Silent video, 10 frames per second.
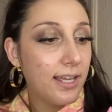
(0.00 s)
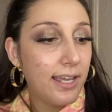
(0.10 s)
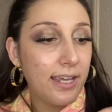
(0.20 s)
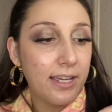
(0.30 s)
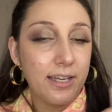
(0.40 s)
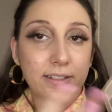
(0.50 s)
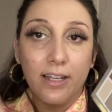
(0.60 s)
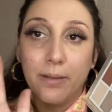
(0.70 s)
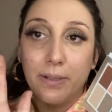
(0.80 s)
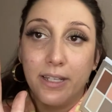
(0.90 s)
and
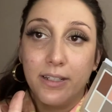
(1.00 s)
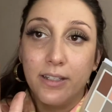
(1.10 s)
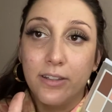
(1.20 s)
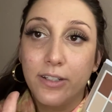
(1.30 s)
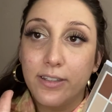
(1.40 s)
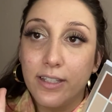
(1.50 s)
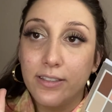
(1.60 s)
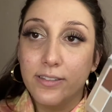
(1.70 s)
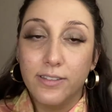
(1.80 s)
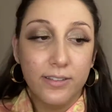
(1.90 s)
I mean, look at
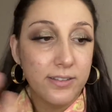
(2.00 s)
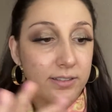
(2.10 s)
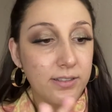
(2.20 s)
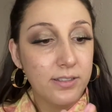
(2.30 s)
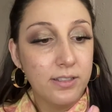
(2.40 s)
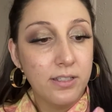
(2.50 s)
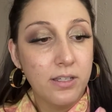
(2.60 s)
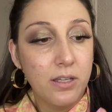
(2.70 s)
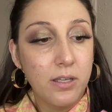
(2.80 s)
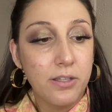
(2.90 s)
this.
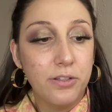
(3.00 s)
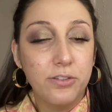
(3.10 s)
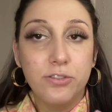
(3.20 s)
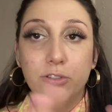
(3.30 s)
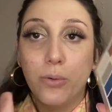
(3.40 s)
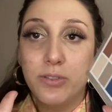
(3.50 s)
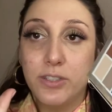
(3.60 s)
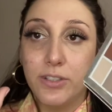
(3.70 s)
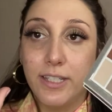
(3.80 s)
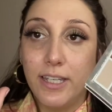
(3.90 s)
So
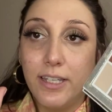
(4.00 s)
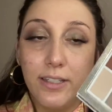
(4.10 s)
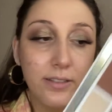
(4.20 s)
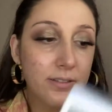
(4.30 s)
silky.